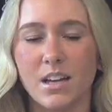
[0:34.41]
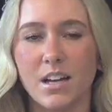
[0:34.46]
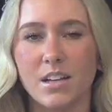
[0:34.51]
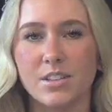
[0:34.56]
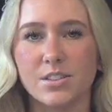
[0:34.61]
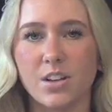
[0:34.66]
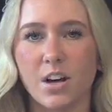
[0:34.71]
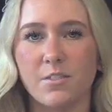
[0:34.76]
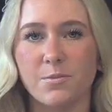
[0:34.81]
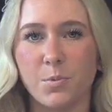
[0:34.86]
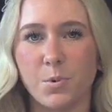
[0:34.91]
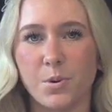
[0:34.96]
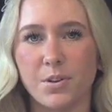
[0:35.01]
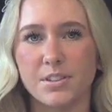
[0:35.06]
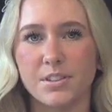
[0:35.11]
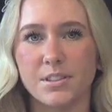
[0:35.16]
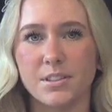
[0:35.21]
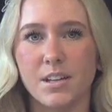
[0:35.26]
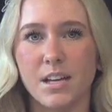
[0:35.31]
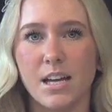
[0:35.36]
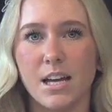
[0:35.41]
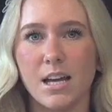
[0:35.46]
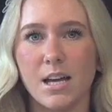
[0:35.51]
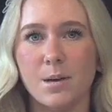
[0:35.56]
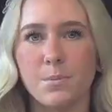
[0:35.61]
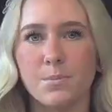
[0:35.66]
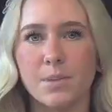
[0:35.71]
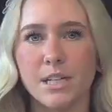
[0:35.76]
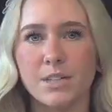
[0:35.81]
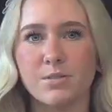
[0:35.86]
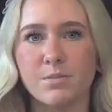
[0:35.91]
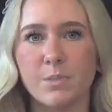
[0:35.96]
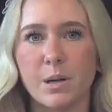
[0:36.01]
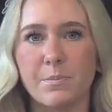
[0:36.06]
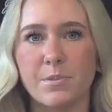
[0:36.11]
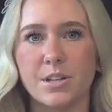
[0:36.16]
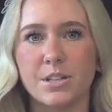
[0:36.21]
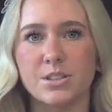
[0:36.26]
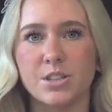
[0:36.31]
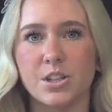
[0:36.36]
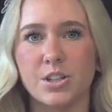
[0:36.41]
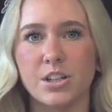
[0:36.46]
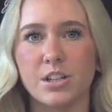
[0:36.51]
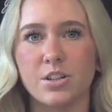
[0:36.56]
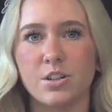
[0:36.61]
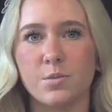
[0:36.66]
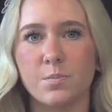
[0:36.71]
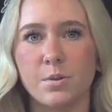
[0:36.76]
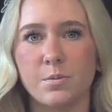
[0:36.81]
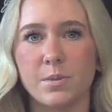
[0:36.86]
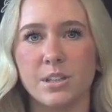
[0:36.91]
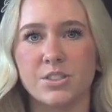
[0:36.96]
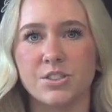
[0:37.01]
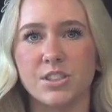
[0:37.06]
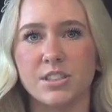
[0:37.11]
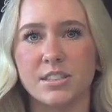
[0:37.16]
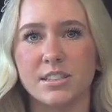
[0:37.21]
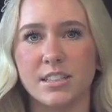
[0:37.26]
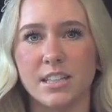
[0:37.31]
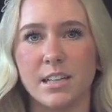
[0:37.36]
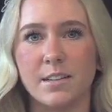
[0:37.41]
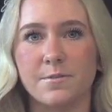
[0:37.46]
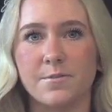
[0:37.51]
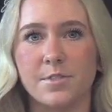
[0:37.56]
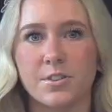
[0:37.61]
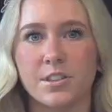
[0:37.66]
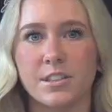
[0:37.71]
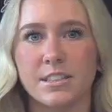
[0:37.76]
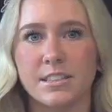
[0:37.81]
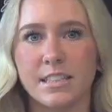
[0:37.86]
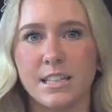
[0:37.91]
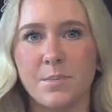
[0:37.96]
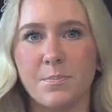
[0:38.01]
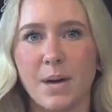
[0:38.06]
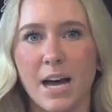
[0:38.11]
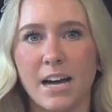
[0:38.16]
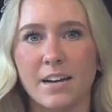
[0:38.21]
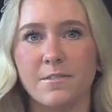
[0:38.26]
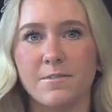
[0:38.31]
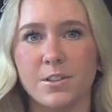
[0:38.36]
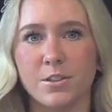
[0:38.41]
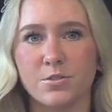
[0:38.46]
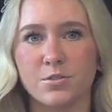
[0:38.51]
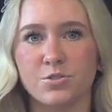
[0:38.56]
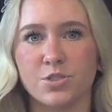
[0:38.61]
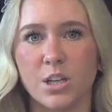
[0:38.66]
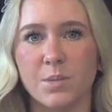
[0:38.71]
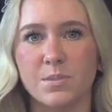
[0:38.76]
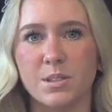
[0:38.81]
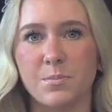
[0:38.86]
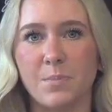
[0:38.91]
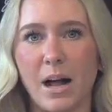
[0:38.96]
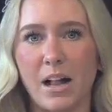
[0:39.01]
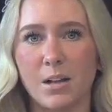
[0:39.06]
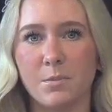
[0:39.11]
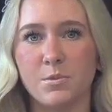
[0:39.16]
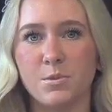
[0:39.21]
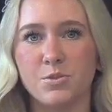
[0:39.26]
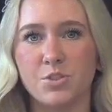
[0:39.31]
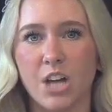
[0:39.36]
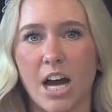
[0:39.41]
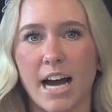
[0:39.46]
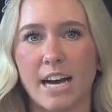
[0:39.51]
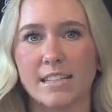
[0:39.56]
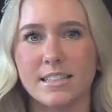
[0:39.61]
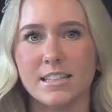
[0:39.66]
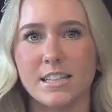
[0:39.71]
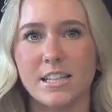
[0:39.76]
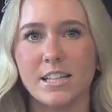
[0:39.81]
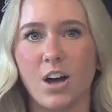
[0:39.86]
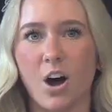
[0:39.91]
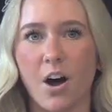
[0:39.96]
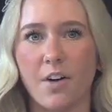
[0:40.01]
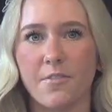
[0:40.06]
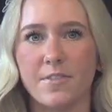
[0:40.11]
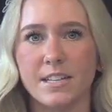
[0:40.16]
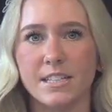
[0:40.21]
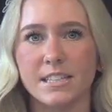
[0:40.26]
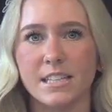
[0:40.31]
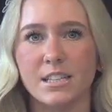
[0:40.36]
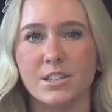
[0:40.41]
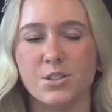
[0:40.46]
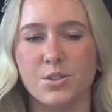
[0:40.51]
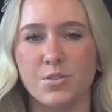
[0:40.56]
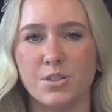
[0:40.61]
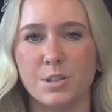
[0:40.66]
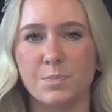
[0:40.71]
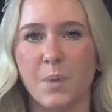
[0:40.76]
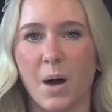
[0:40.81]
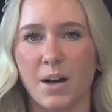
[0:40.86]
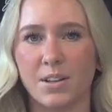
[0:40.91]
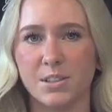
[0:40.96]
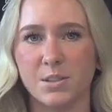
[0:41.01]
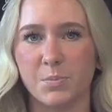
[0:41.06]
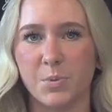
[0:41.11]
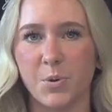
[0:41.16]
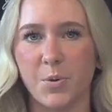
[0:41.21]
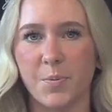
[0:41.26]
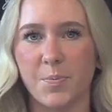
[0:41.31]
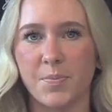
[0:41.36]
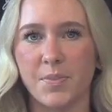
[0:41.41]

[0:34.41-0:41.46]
Sophomores, please remember to turn in your permission slip for the CPAC field trip to Malibu Jacks to the office as soon as possible.